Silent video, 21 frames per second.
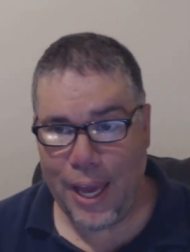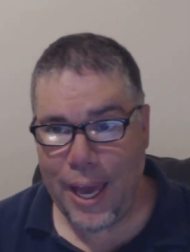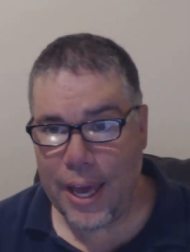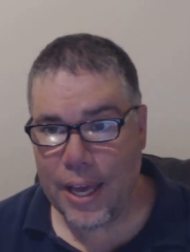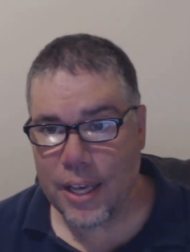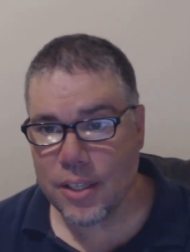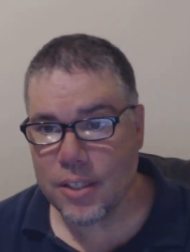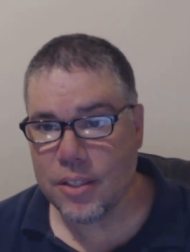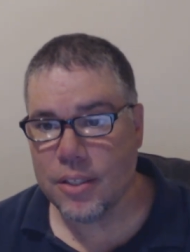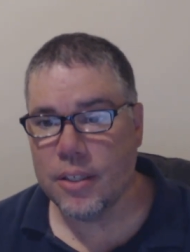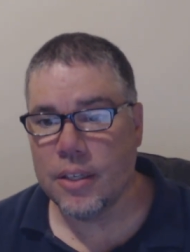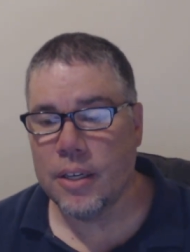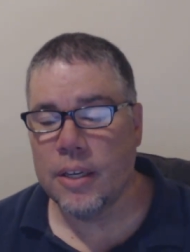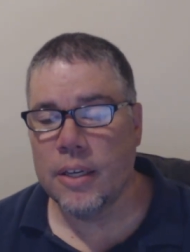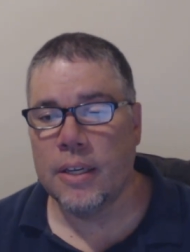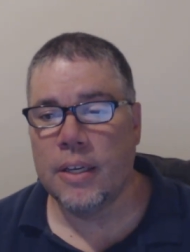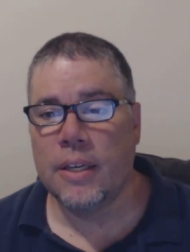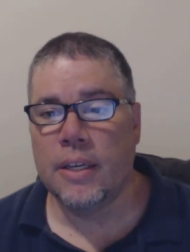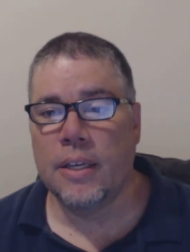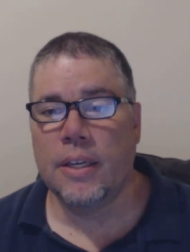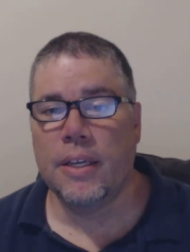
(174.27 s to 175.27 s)
yes
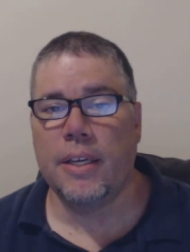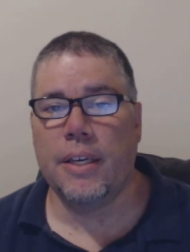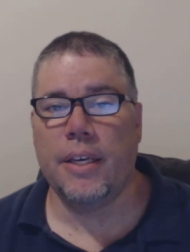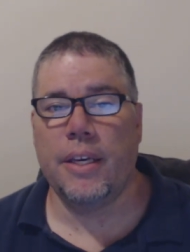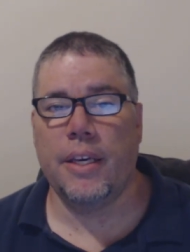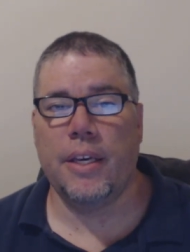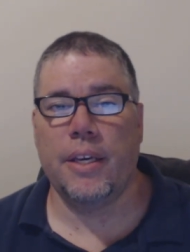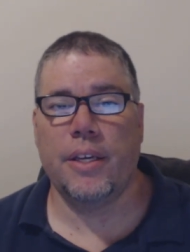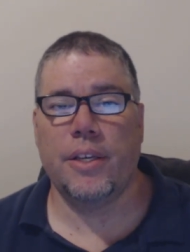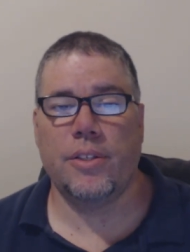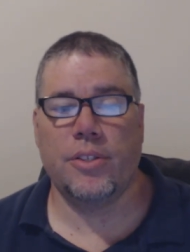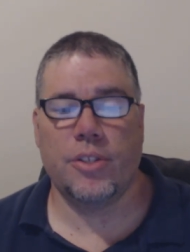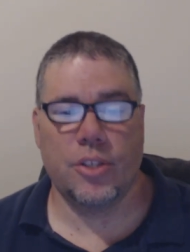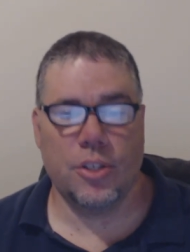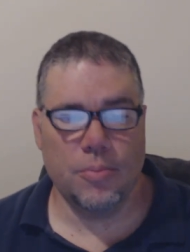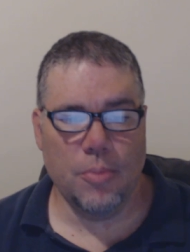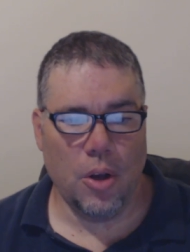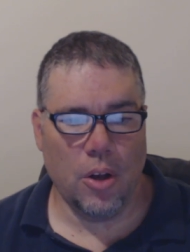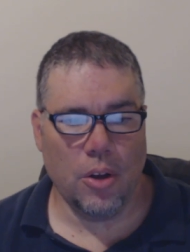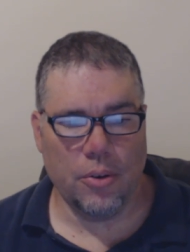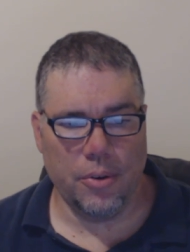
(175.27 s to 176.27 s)
is a
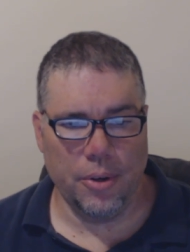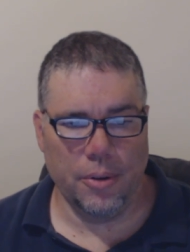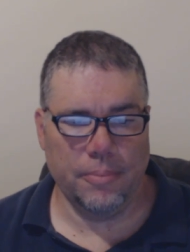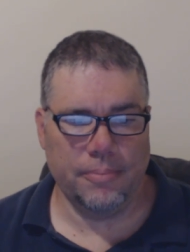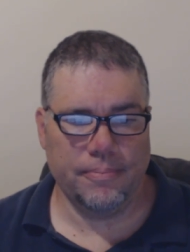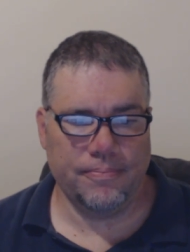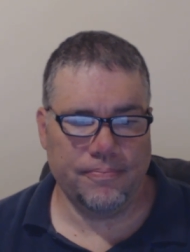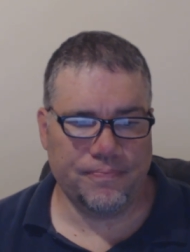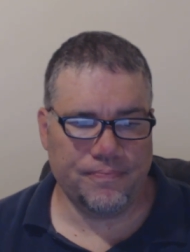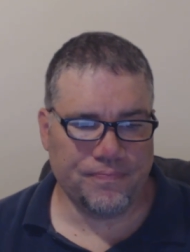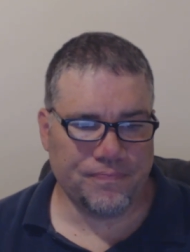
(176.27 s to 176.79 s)
small group.